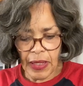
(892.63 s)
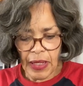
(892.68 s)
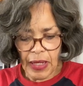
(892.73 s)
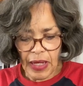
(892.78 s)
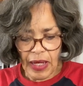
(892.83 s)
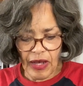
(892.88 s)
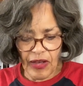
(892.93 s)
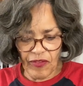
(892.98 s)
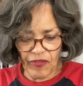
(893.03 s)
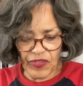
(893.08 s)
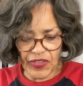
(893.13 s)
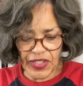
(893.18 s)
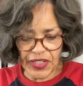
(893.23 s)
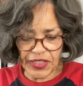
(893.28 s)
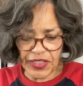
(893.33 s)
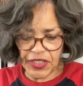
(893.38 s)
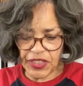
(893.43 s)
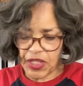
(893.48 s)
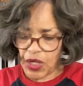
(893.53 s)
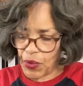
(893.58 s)
of this
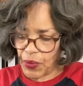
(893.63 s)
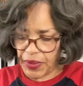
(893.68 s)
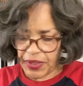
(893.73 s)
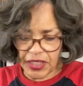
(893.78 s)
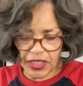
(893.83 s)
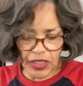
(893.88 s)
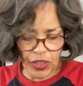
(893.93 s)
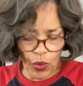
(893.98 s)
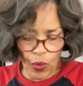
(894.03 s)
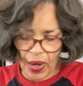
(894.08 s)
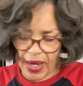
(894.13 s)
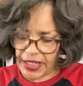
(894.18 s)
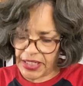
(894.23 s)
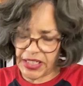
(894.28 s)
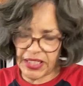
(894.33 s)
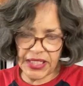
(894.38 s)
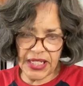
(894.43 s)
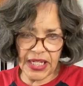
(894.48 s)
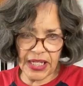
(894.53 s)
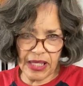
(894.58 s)
dough. It is quite
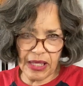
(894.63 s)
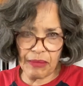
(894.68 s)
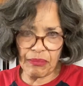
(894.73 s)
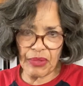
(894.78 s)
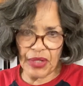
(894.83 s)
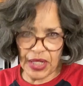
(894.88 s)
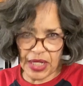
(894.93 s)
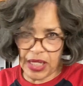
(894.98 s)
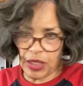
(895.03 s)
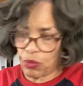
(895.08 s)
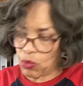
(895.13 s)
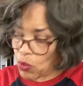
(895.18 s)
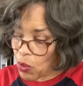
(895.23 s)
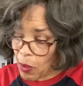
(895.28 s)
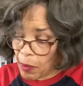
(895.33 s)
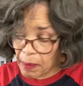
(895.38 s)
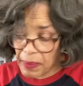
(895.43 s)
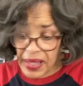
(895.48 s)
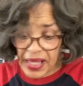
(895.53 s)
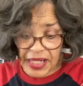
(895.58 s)
sticky, but it won't
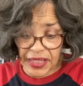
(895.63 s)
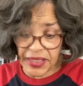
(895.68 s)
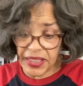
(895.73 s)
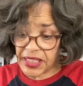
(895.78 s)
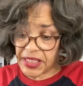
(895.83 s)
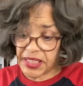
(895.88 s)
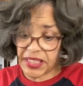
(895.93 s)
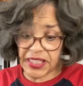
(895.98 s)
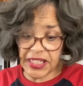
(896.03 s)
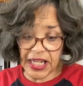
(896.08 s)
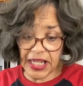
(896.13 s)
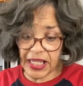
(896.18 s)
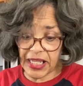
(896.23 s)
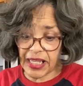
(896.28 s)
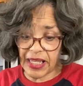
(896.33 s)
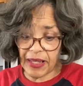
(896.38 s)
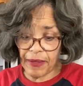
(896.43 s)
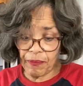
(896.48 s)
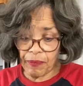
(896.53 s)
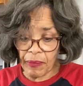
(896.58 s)
be as
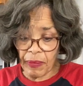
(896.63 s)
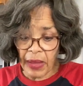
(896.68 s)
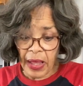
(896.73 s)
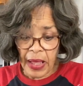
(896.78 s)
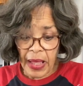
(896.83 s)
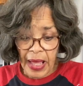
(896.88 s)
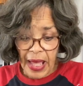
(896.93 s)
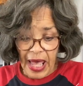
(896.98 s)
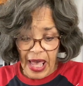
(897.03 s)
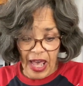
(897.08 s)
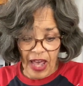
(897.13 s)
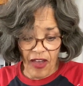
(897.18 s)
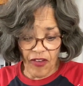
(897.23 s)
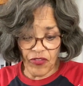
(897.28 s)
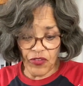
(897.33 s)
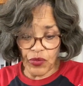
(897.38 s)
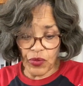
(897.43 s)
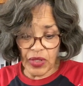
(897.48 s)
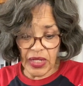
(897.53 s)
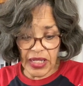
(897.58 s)
sticky
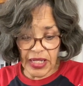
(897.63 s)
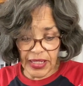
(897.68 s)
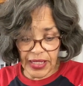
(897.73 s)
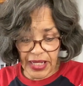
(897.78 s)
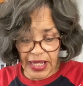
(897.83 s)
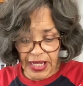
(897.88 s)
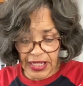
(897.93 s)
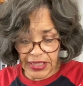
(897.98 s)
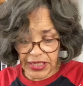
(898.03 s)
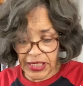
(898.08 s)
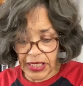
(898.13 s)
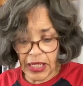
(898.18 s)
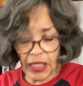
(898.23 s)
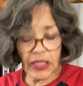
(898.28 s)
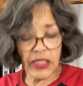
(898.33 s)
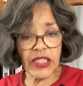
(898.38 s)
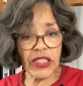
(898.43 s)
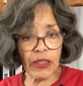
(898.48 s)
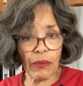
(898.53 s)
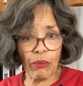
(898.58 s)
after it gets
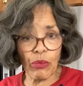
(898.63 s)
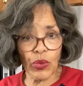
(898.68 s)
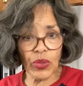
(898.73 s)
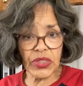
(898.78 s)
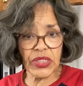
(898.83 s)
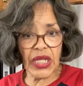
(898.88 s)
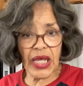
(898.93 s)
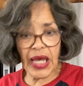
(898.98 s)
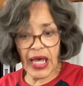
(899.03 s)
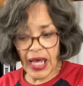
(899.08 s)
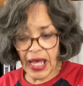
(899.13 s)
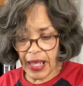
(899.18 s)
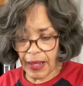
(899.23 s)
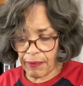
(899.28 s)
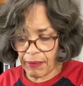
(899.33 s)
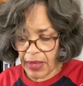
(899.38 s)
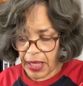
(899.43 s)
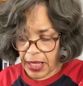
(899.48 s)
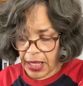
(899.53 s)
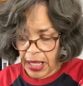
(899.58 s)
some more time
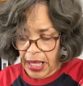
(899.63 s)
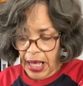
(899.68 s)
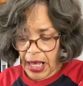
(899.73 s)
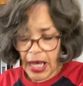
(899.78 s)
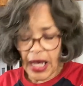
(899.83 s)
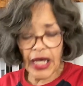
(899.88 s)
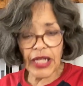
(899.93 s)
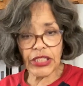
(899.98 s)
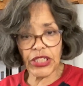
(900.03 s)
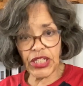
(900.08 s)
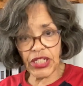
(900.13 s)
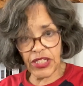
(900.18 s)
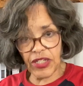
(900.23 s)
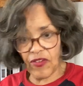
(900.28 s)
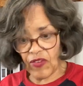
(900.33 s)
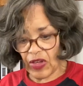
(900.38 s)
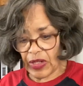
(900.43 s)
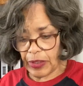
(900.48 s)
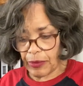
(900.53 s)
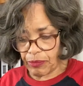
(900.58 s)
to
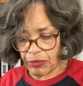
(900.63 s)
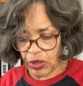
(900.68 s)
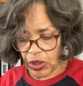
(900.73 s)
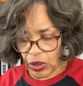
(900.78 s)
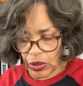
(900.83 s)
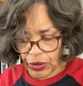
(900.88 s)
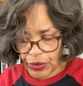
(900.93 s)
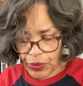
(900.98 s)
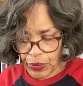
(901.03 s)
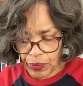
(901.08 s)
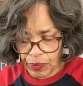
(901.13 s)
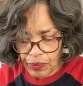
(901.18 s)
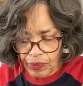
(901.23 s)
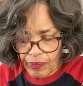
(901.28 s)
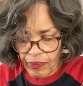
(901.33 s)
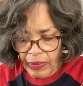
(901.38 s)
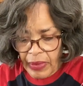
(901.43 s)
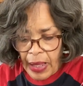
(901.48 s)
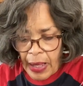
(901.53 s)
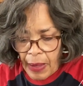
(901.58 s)
develop the gluten.
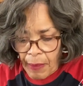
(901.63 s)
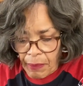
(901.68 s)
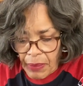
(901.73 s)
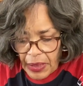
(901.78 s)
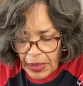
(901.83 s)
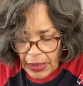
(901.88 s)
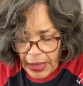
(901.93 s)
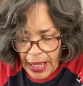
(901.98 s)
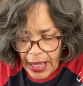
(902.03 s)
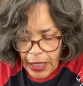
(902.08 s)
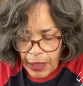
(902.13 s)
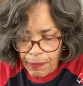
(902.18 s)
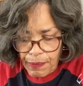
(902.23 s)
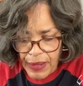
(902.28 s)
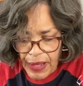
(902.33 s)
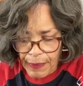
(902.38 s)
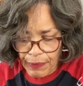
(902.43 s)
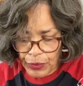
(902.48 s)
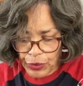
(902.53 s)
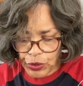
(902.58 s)
But a lot of
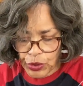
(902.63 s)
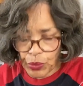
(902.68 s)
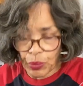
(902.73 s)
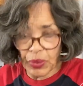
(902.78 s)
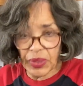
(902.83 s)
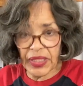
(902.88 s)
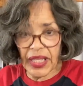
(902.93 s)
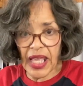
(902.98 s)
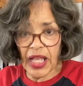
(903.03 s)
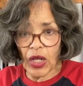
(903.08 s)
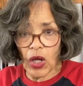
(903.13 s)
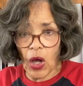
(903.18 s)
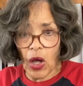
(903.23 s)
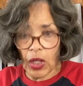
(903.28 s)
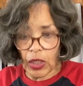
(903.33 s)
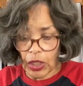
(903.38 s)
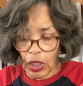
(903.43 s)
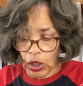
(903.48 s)
people do what they call a